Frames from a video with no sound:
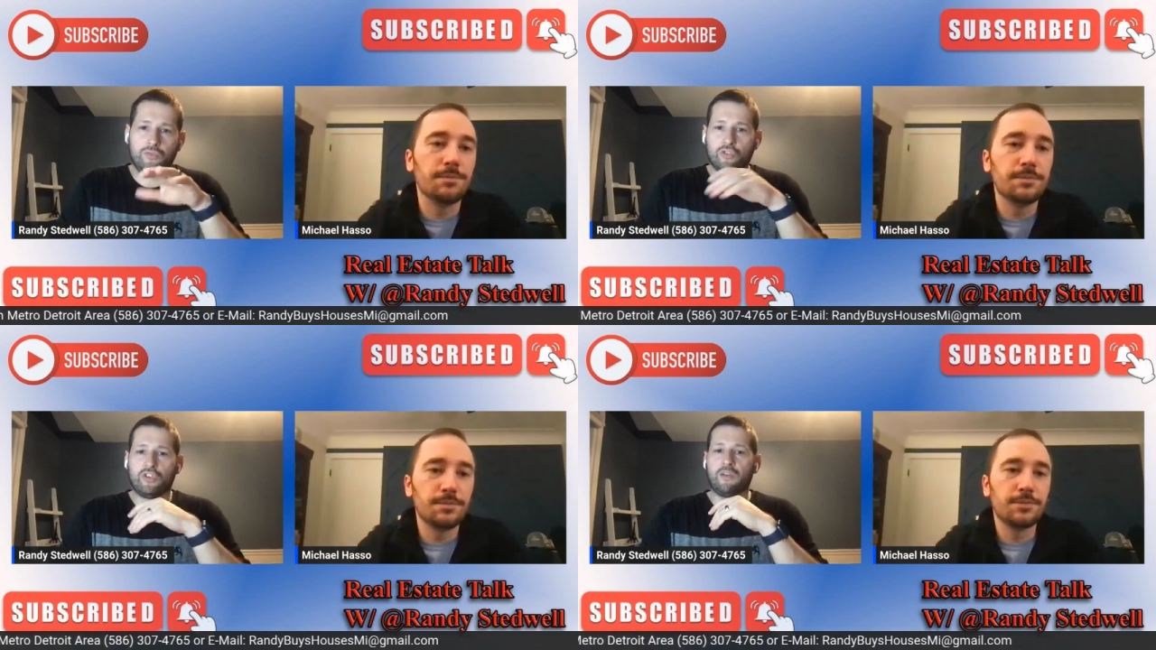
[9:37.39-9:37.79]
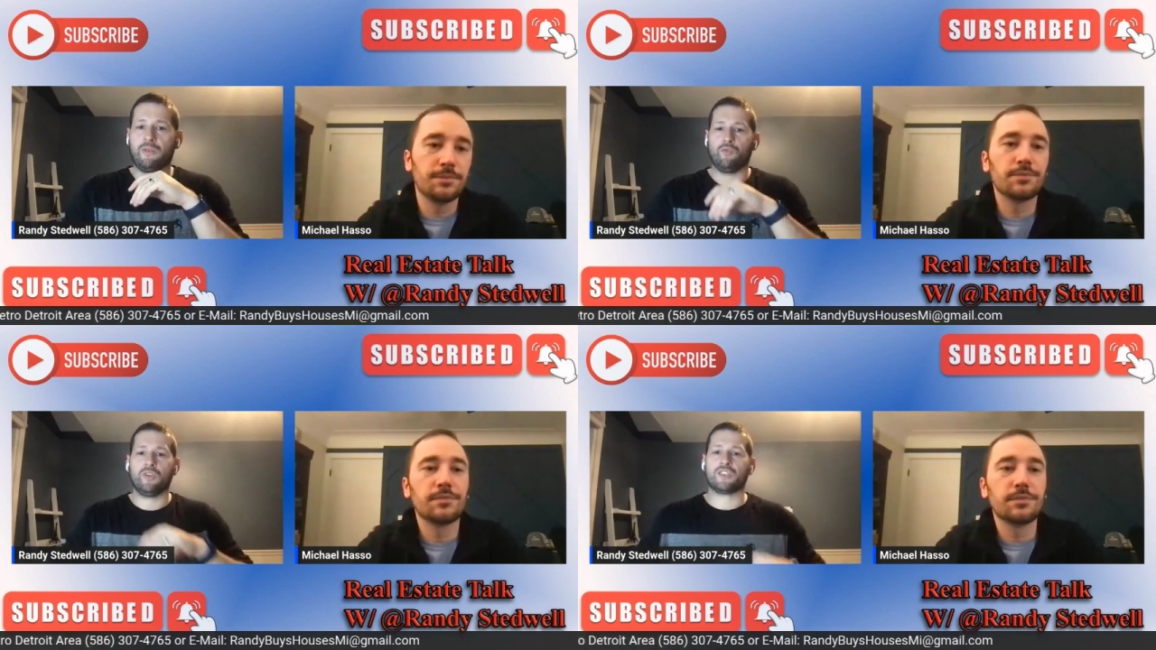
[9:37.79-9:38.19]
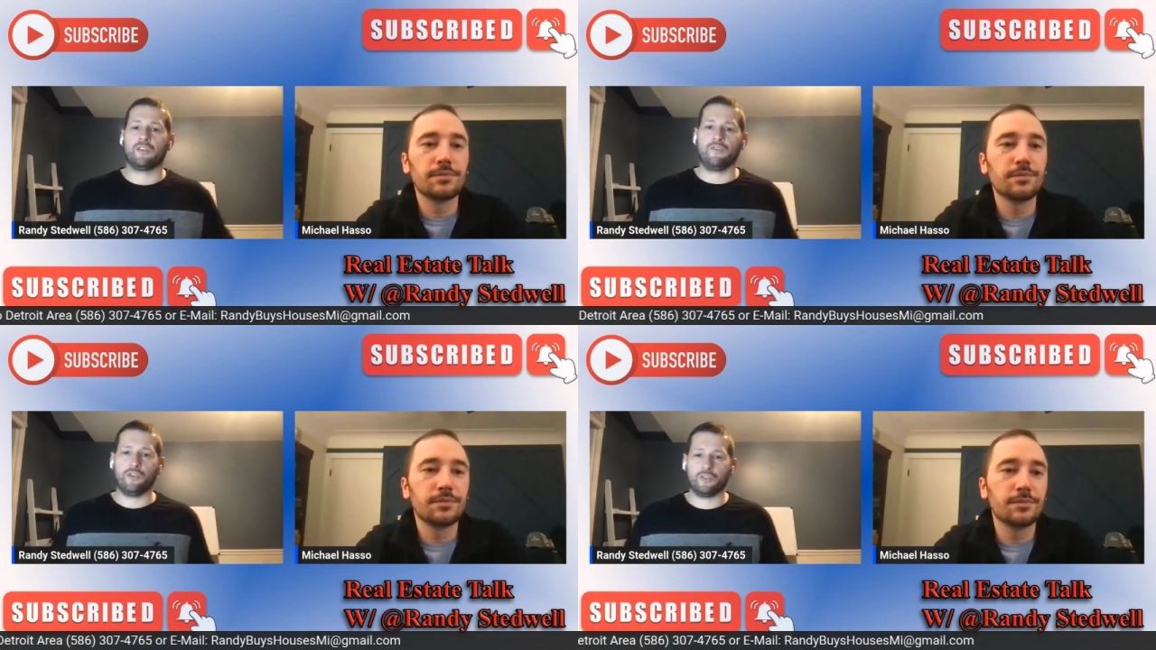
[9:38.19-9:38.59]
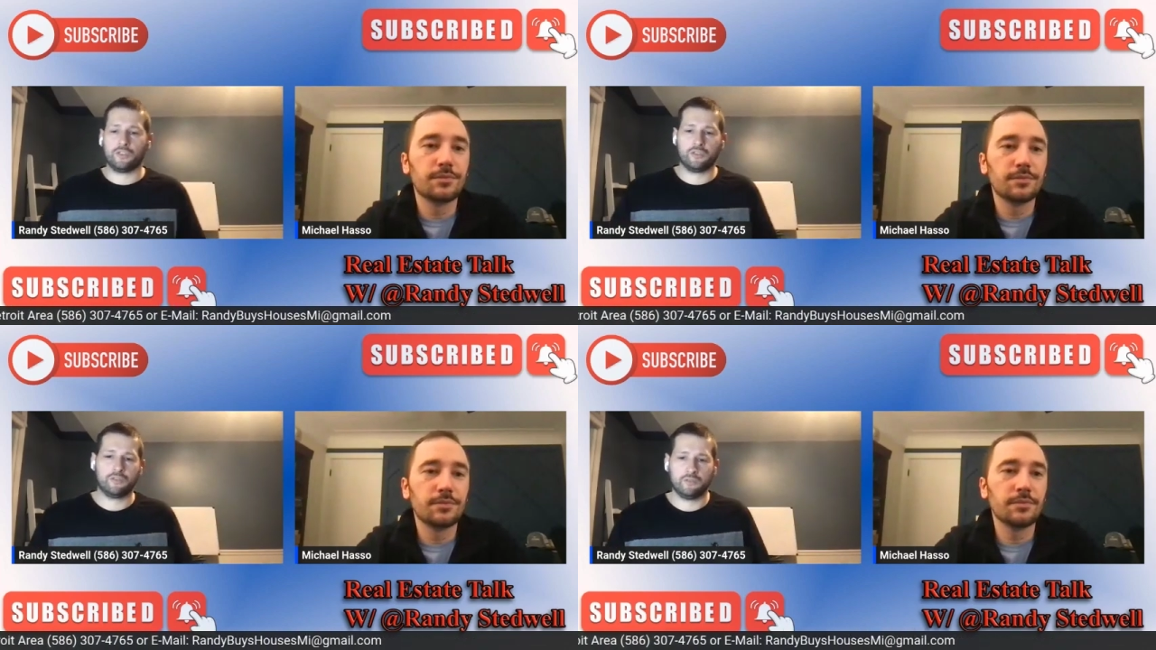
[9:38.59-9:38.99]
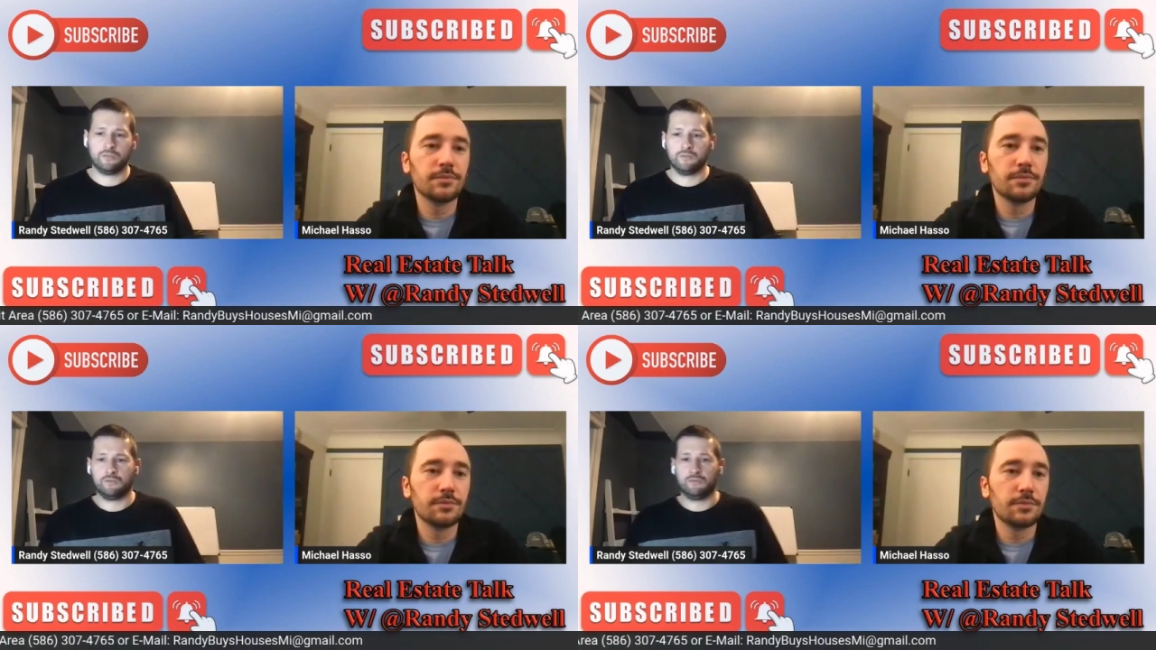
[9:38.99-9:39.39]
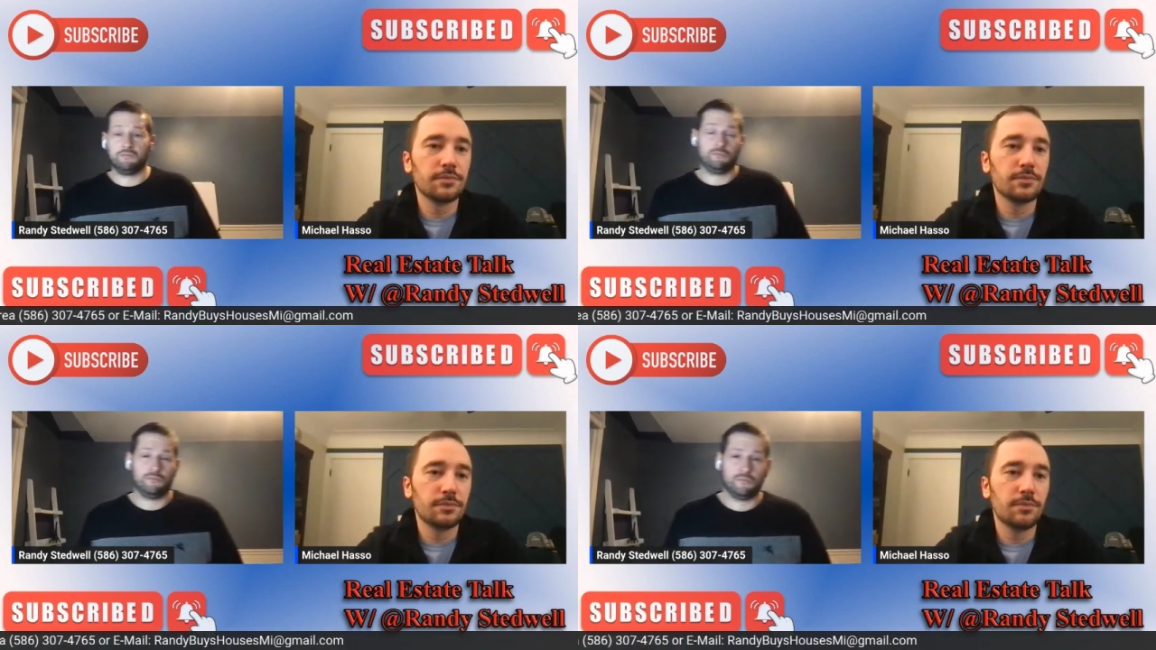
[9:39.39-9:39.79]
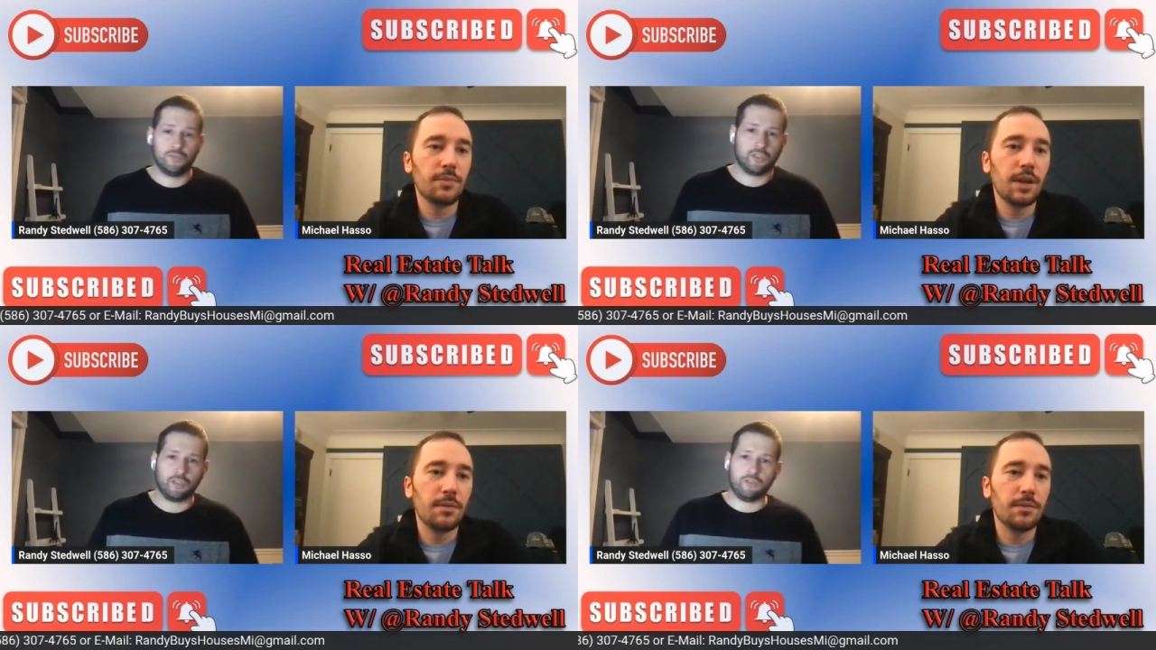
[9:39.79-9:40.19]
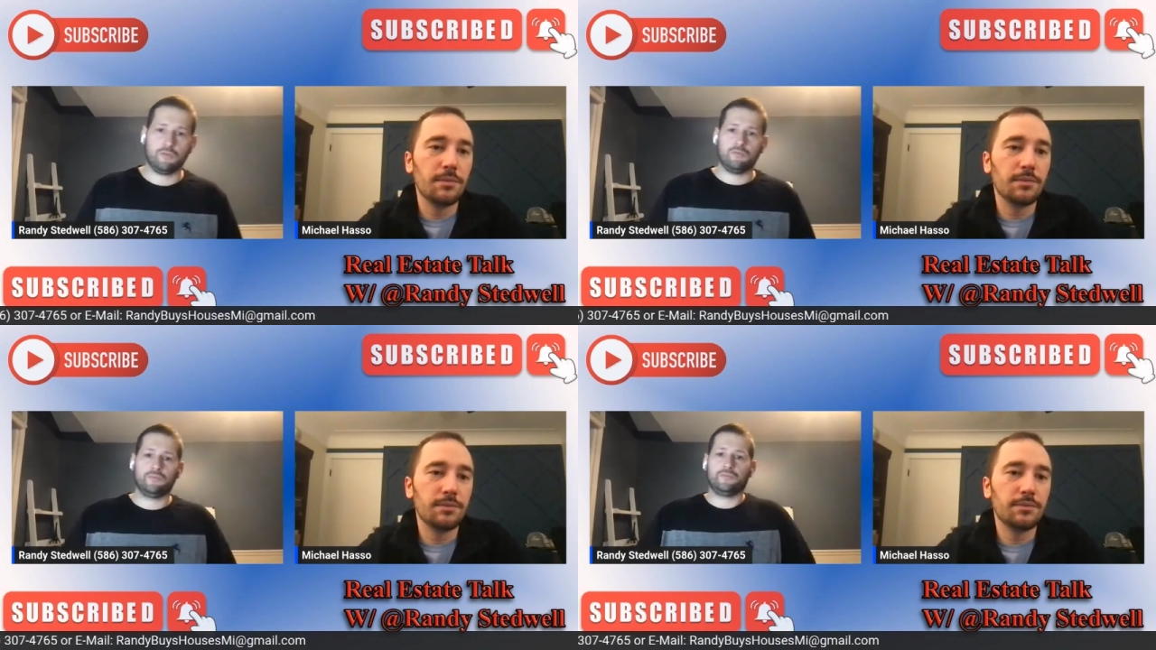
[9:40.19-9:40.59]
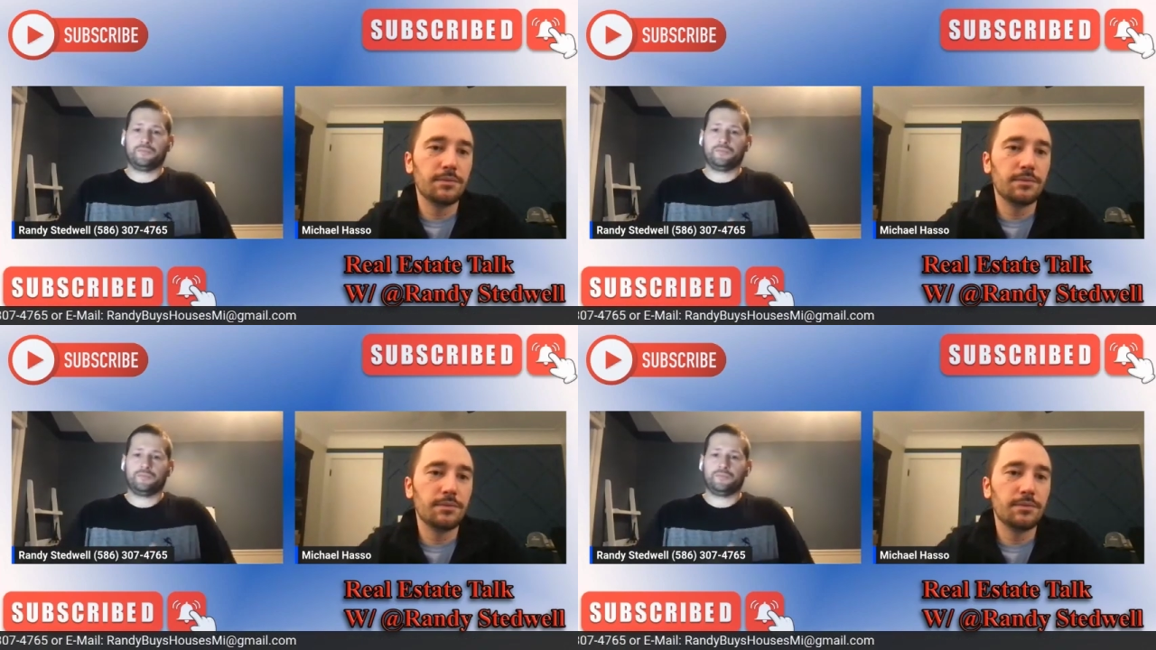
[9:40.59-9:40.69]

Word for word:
Speaker 1: they're trying to be risk averse. Yeah. So,